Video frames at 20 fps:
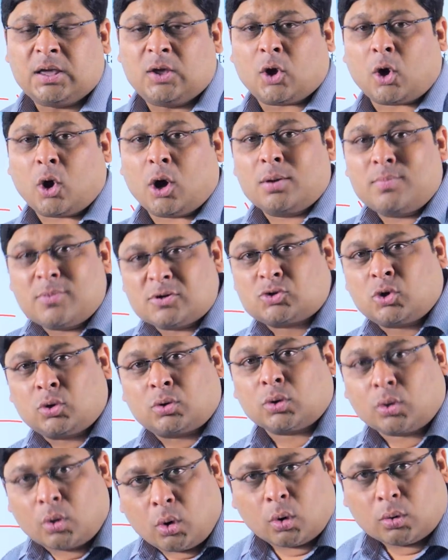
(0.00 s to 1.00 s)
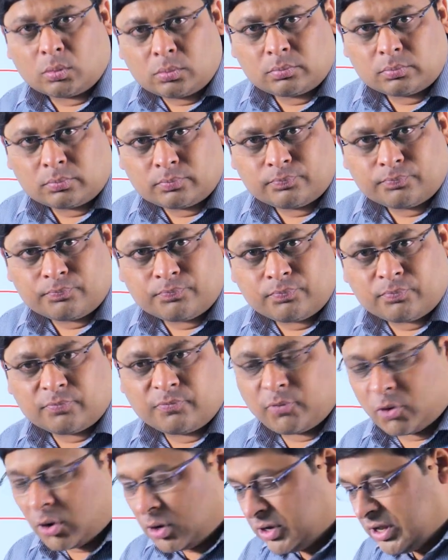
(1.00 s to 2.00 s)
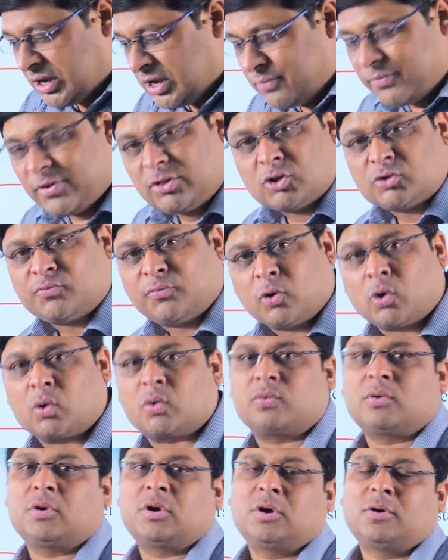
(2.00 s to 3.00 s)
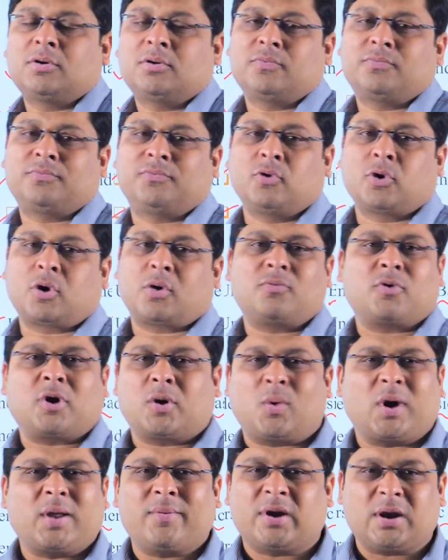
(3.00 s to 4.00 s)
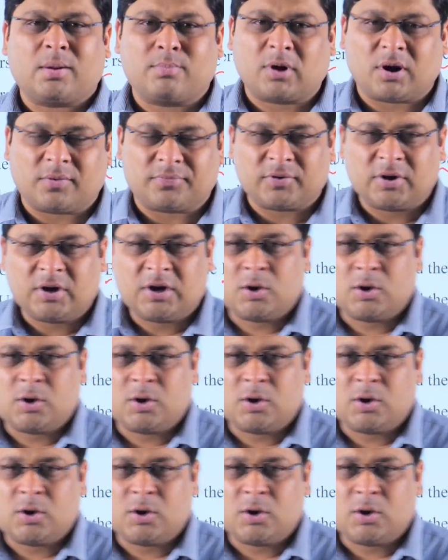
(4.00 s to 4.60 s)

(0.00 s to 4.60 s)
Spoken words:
you're almost good to go for dealing with those four or whatever number of